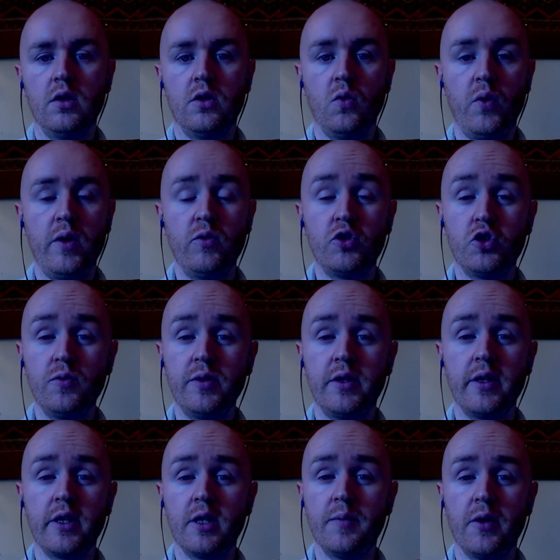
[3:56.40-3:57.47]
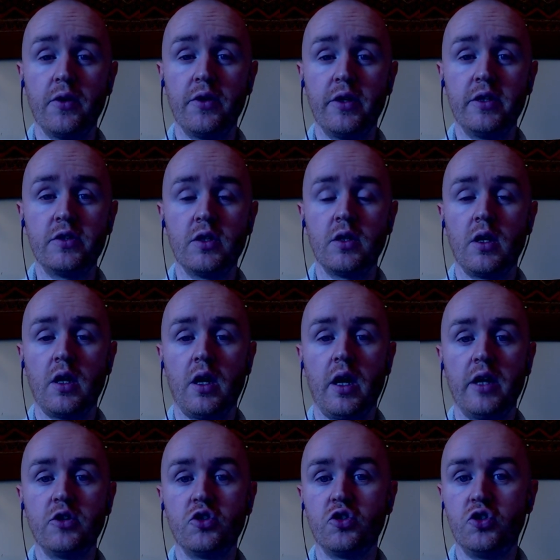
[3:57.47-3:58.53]
the way we should be thinking about it is
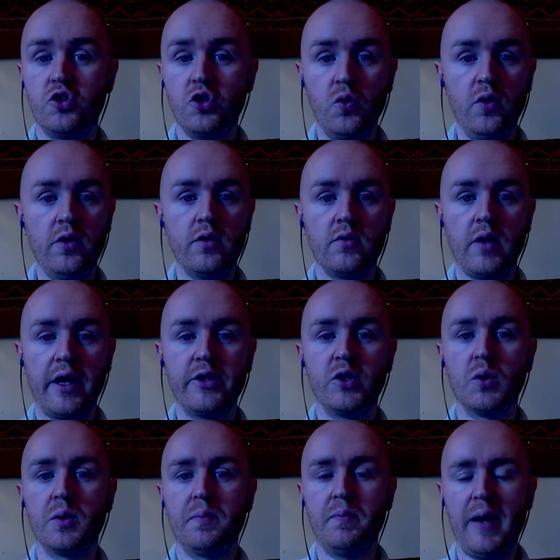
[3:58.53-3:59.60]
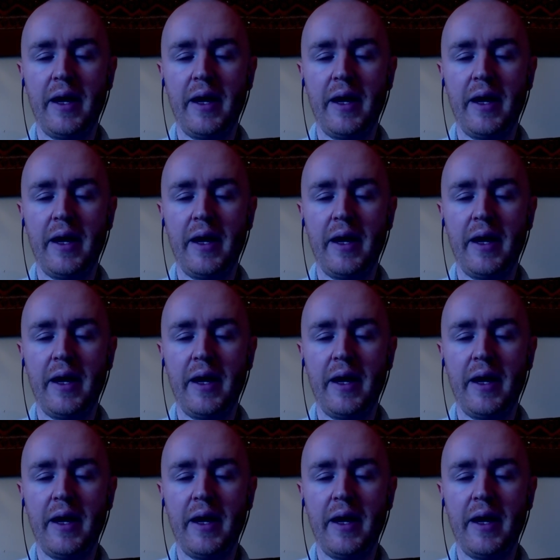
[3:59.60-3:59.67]
I just do it, I do it